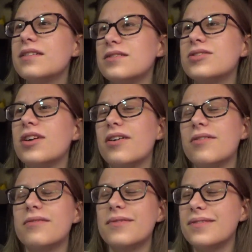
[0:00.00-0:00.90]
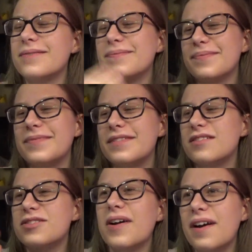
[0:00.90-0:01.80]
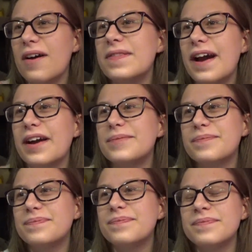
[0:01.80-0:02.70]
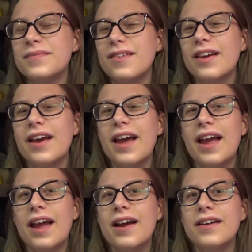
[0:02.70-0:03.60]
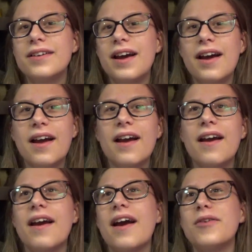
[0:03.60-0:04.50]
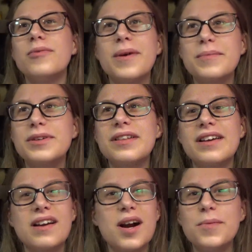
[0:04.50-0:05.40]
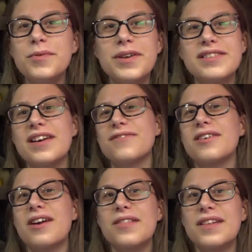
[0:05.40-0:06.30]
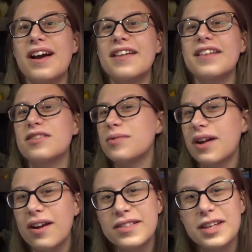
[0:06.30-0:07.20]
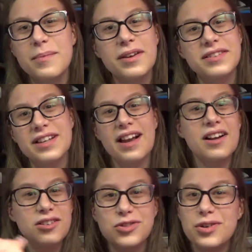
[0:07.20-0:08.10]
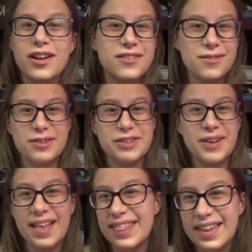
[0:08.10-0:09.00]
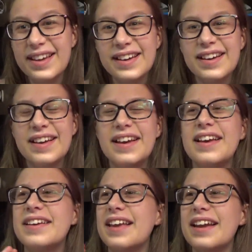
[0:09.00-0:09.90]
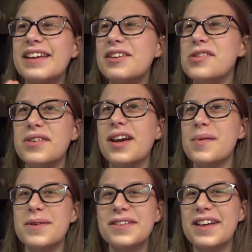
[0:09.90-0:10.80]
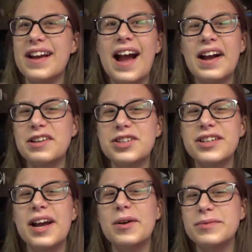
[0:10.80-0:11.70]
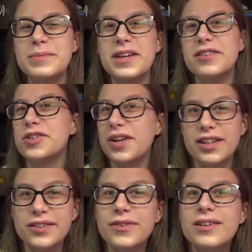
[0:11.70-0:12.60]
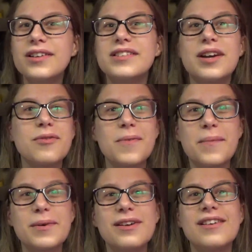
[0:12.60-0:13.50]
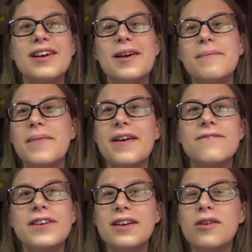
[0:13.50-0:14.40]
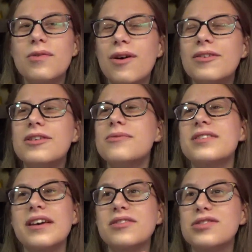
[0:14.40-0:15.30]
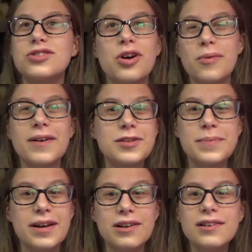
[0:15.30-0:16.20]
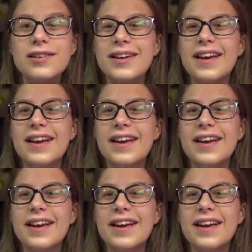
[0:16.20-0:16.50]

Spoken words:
So I got that. And I remember like a couple weeks after I got that, that's when I got the email saying I could transfer. So I think getting a new camera like actually helped me transfer, because I remember my video quality was like so much better.